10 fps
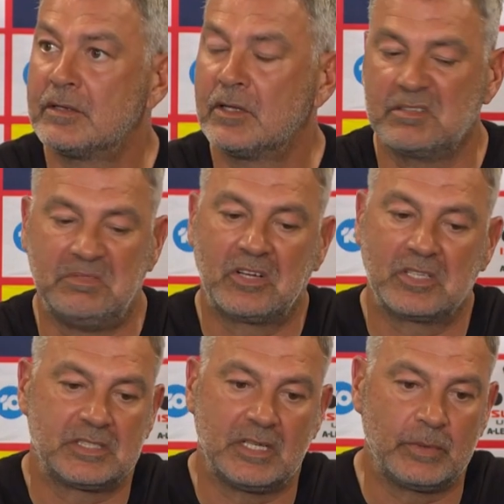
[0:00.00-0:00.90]
And
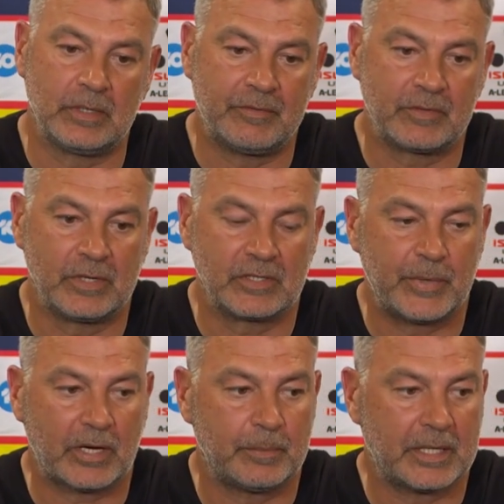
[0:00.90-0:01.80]
like I said, we haven't really
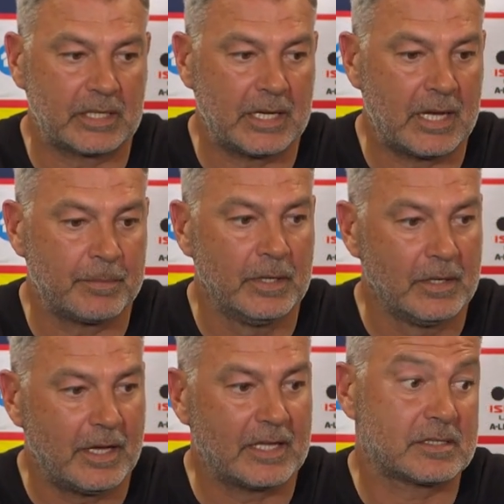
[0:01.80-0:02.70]
spoken about the game
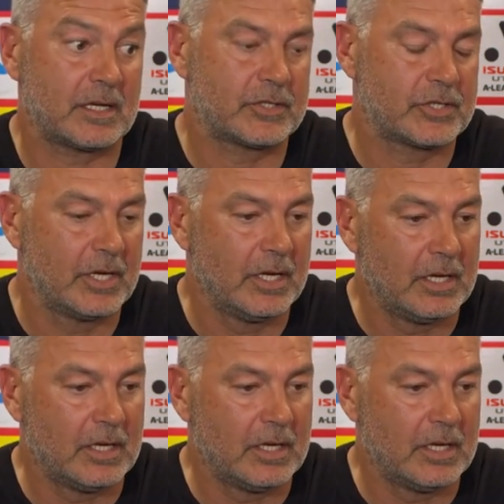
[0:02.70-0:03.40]
as such.